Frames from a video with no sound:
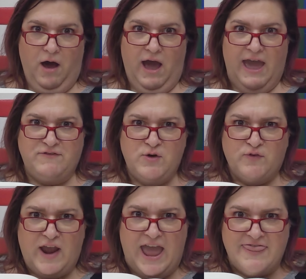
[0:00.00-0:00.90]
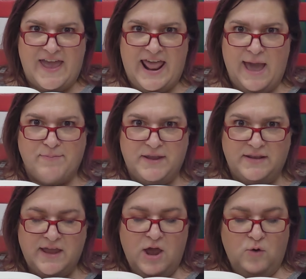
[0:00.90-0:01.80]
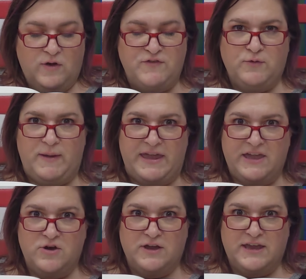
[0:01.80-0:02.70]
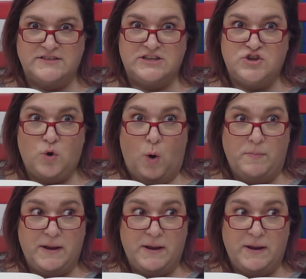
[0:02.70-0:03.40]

Have you ever had that happen? If you're making cookies and you open